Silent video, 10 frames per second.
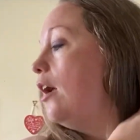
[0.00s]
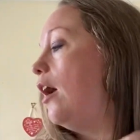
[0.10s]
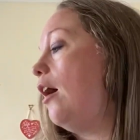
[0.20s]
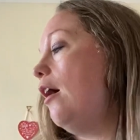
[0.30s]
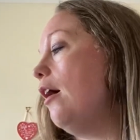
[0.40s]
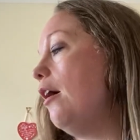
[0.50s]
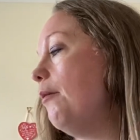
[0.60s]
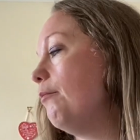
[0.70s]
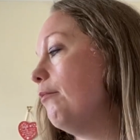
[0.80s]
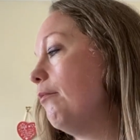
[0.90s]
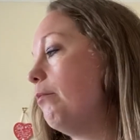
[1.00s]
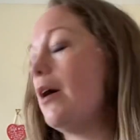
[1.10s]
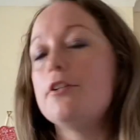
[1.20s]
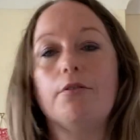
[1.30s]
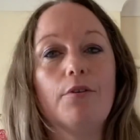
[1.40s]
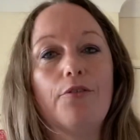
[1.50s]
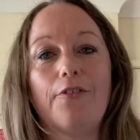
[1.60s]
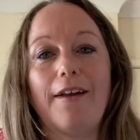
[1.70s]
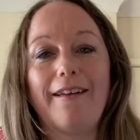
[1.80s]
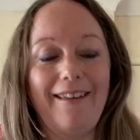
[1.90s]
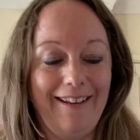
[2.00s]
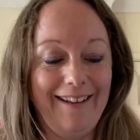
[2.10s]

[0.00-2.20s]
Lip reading: But I do love it.